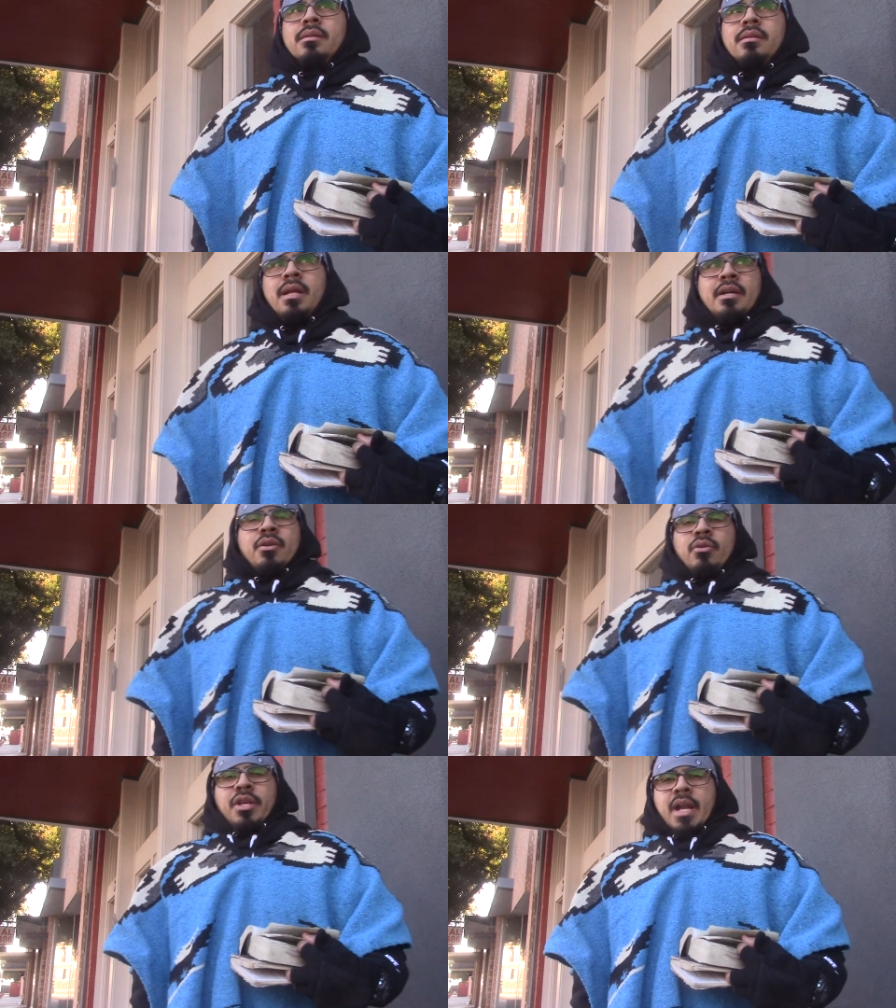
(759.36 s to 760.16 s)
They
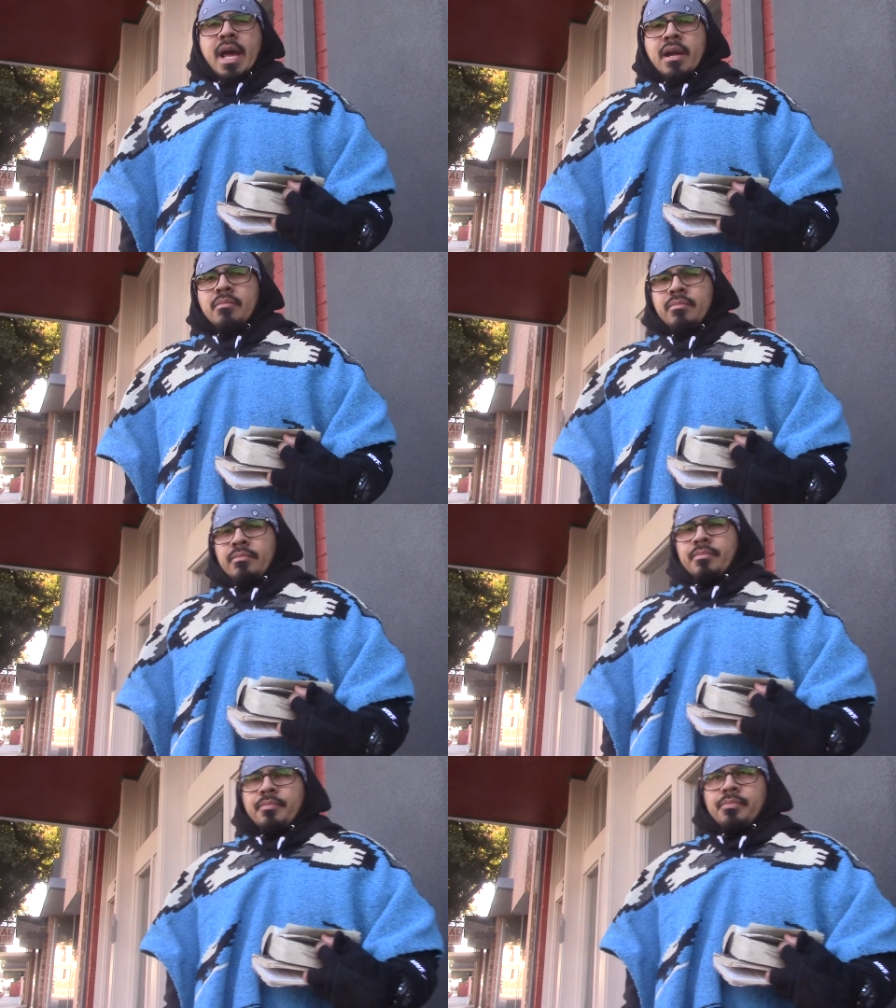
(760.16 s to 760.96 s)
knew the name.
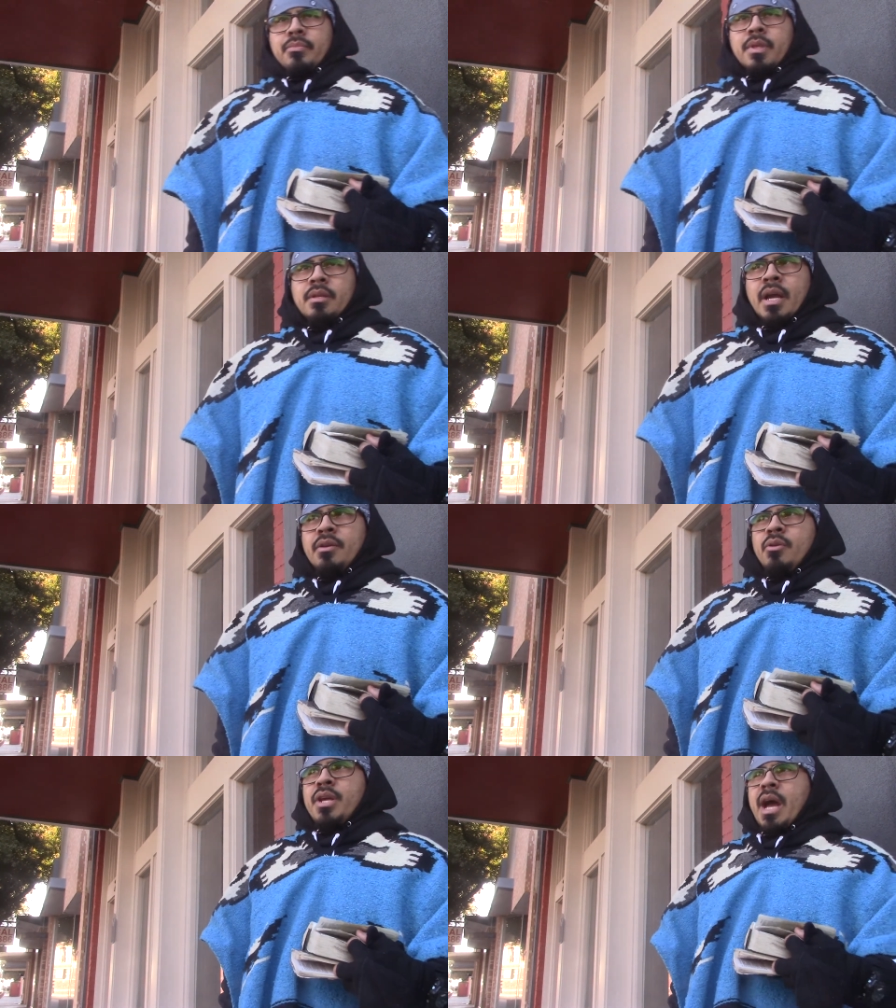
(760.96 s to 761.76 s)
They
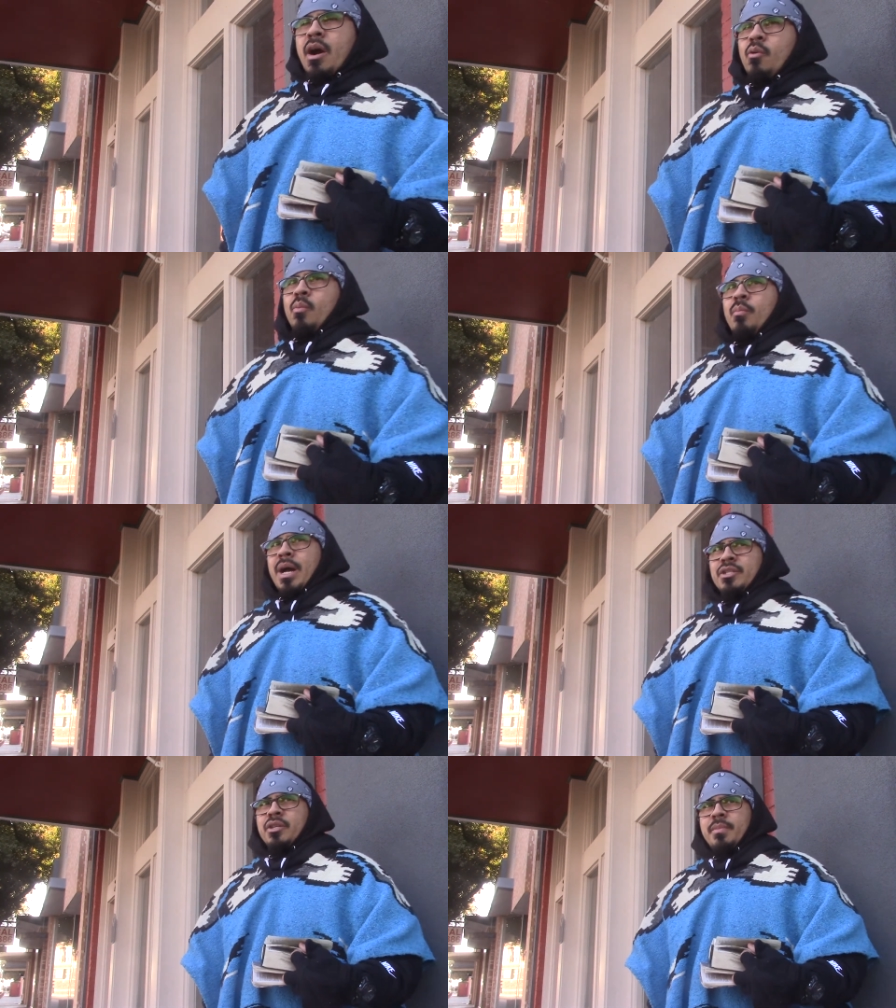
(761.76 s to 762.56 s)
knew Yahweh
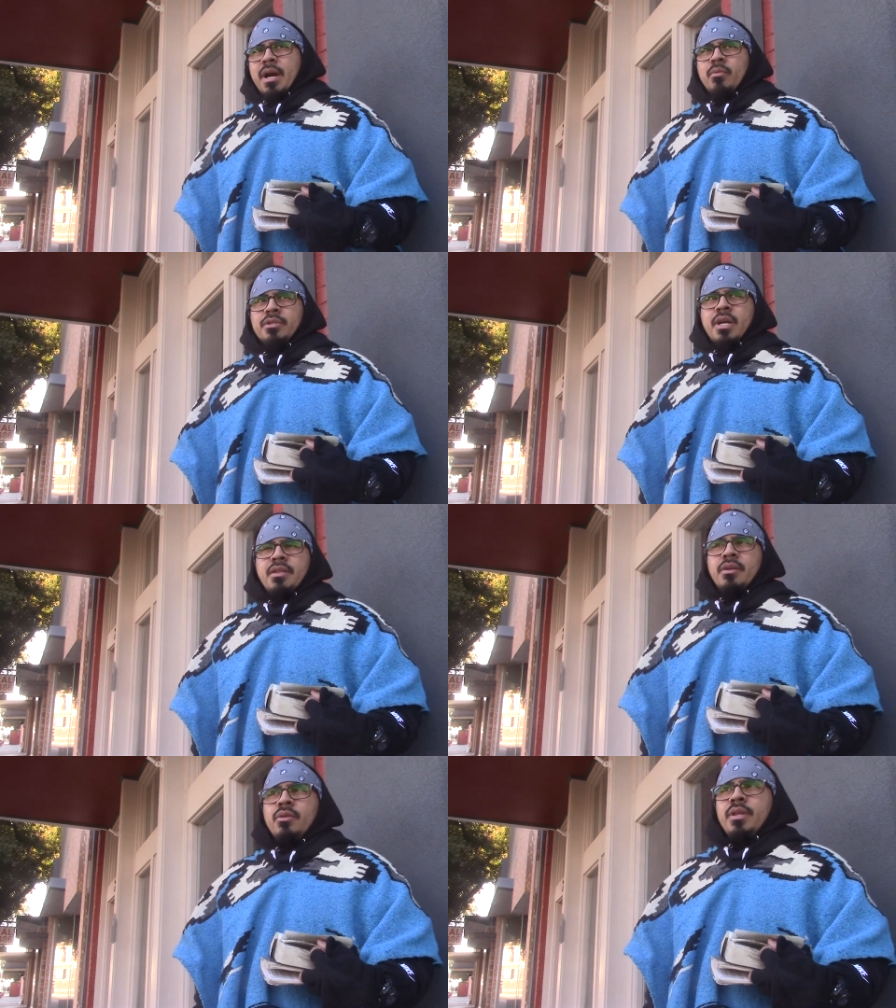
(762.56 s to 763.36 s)
Bashem Yahweh
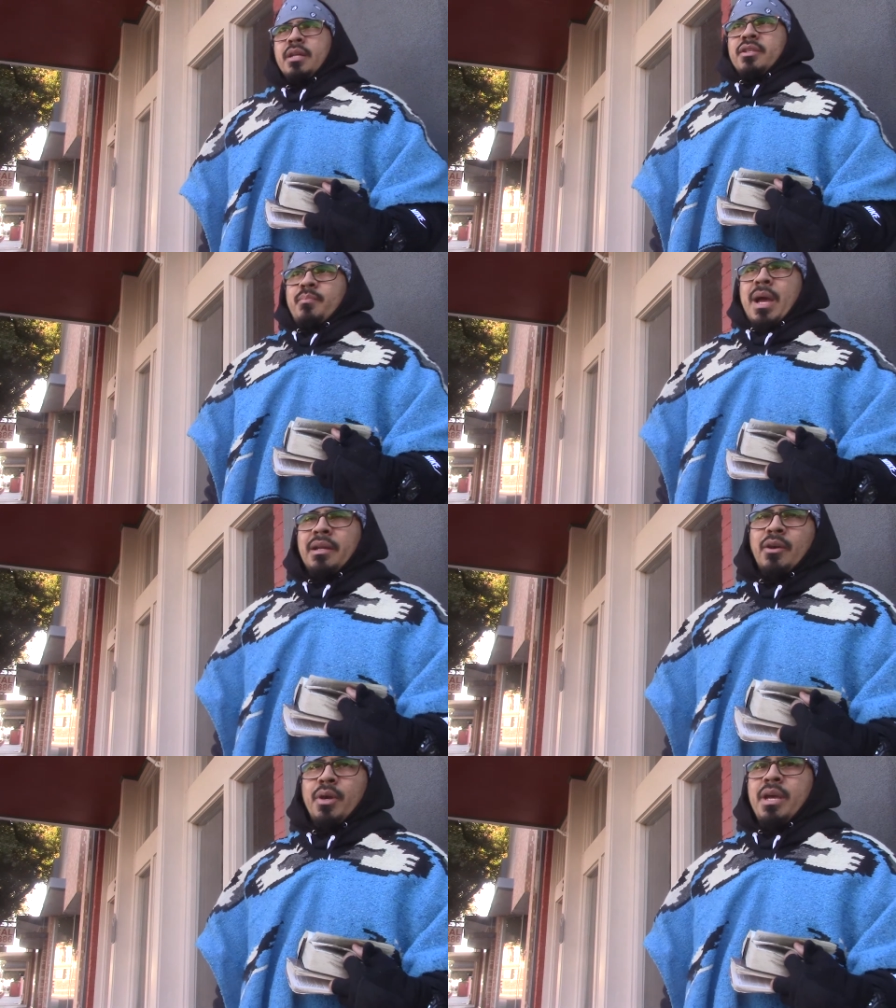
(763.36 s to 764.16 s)
They knew that's the
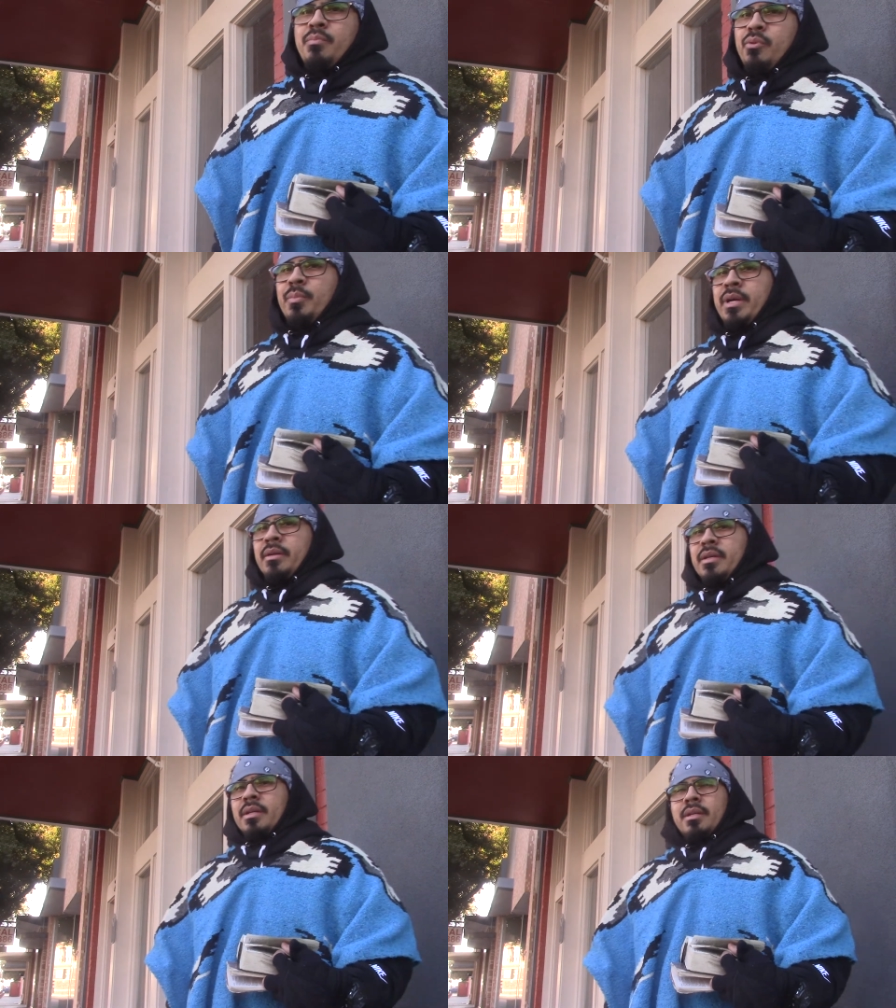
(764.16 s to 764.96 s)
Paleo Hebrew,
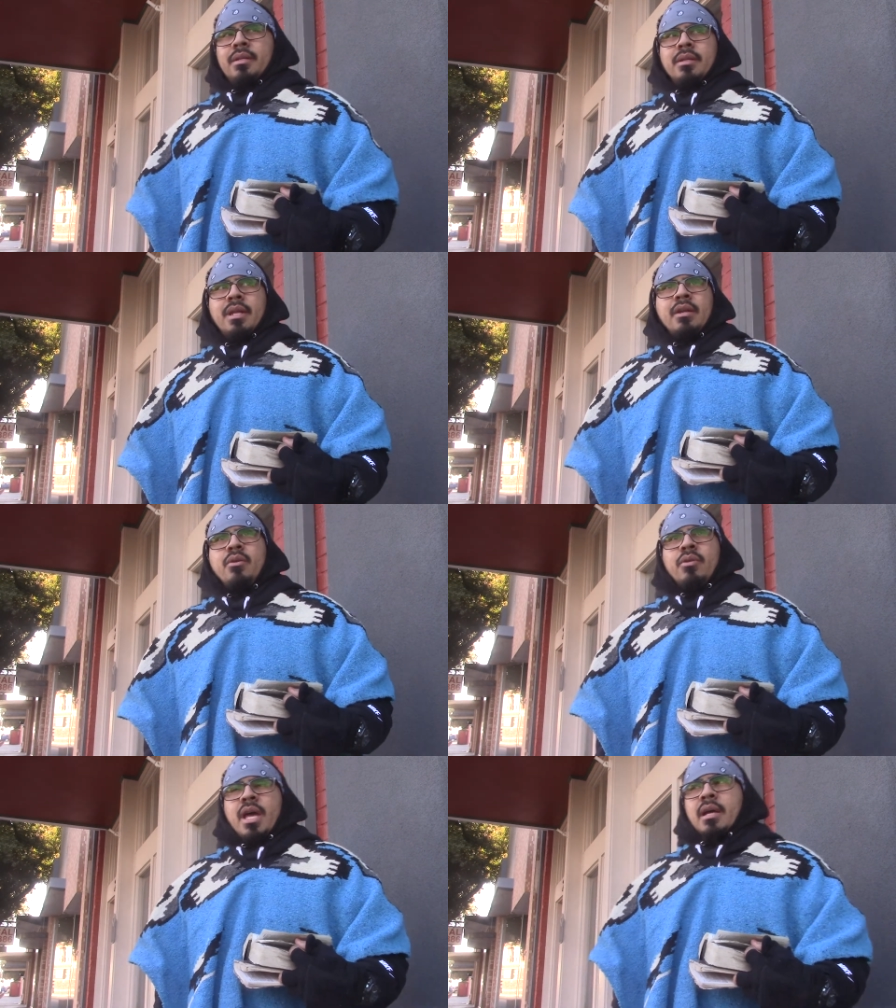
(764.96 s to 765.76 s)
man. They knew that.